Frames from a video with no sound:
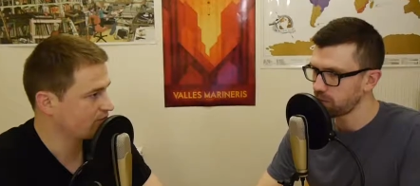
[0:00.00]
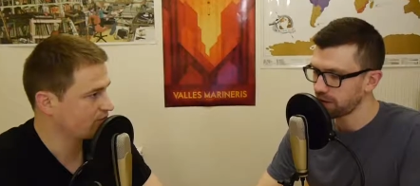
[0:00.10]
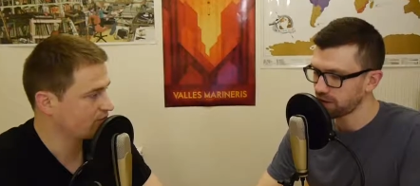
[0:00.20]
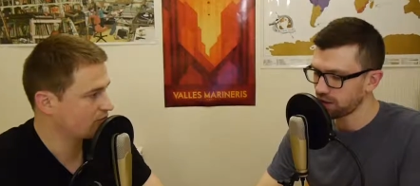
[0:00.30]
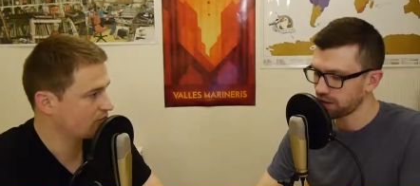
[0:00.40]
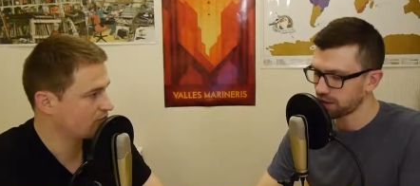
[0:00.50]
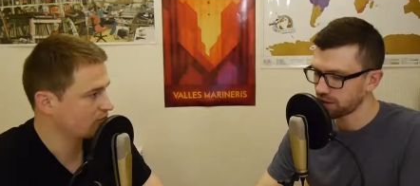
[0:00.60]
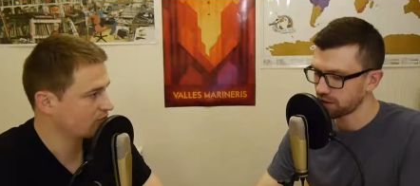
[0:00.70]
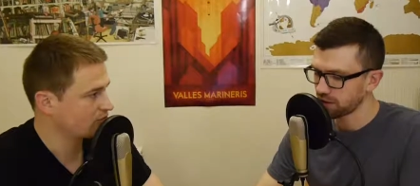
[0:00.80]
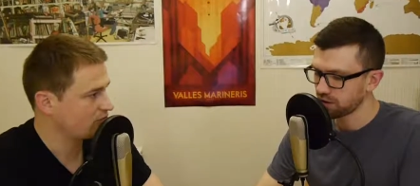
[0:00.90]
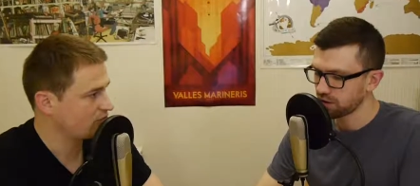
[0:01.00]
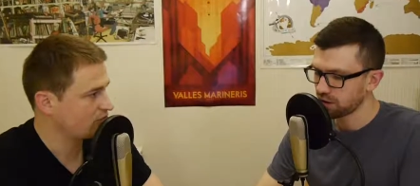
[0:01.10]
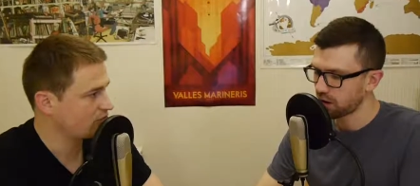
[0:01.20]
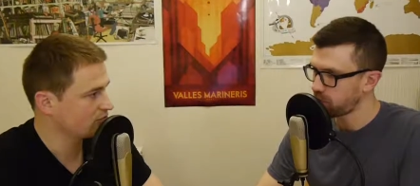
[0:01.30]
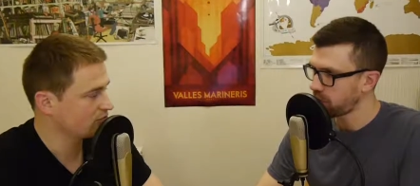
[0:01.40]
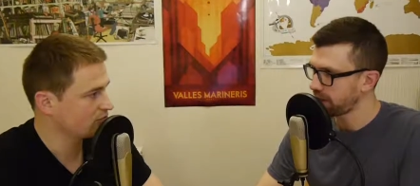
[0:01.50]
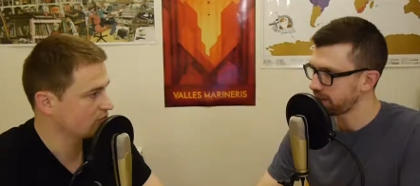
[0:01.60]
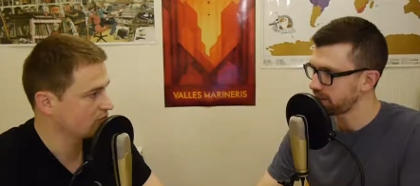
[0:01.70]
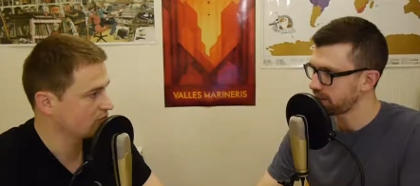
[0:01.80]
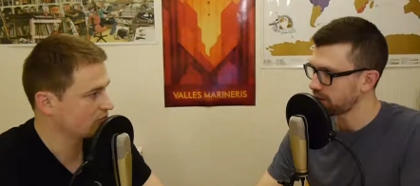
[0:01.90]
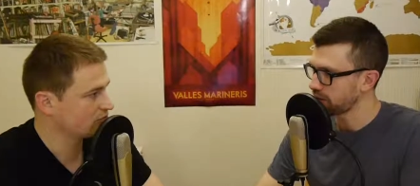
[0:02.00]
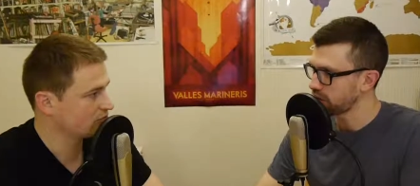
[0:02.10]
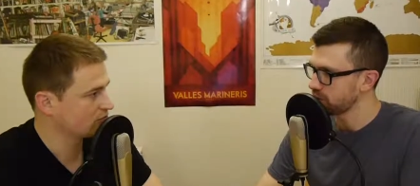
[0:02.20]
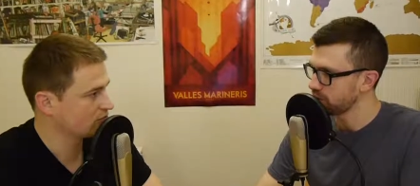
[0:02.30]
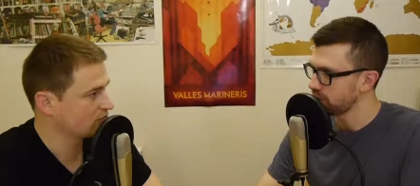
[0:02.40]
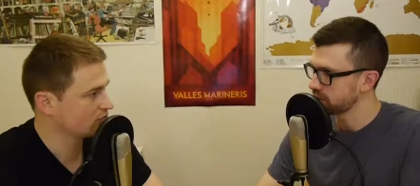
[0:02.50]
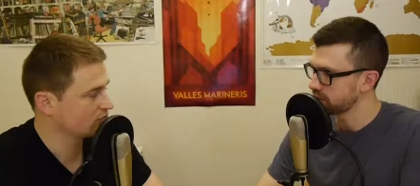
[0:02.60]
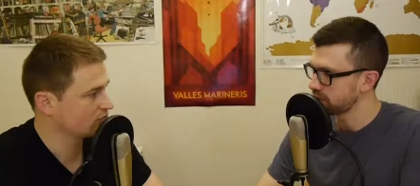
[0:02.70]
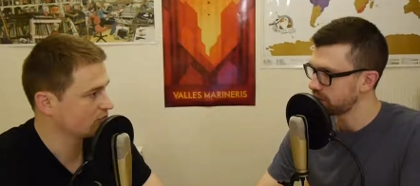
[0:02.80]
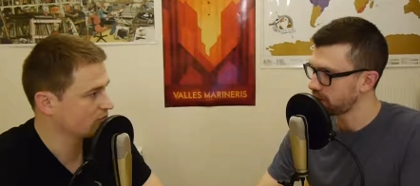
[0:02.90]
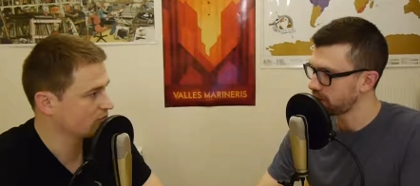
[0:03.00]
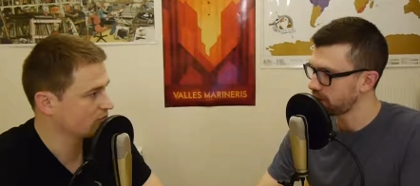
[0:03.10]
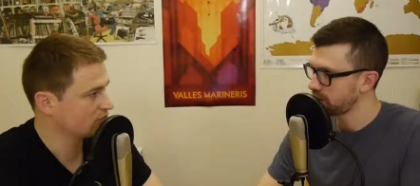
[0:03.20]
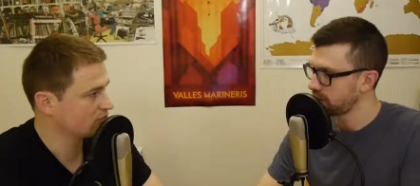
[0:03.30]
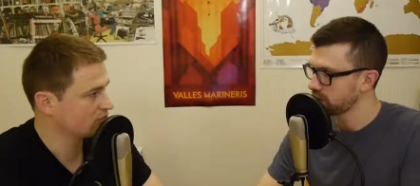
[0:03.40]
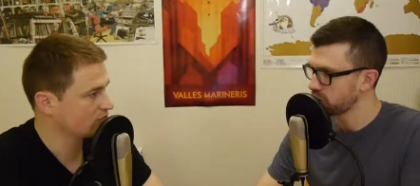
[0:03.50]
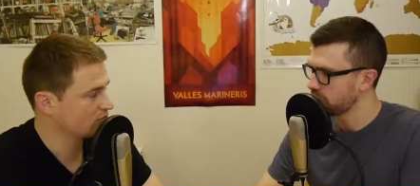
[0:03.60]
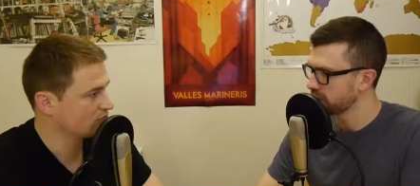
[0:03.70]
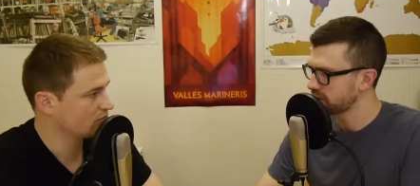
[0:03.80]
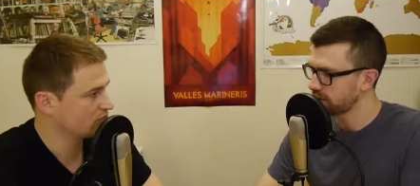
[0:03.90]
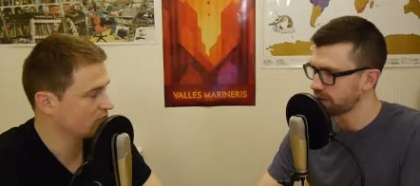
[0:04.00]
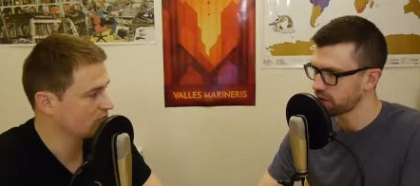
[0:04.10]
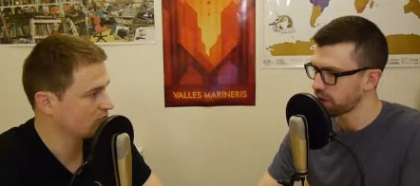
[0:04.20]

Speaker 1: about like our place in like the universe and stuff has taught us that there's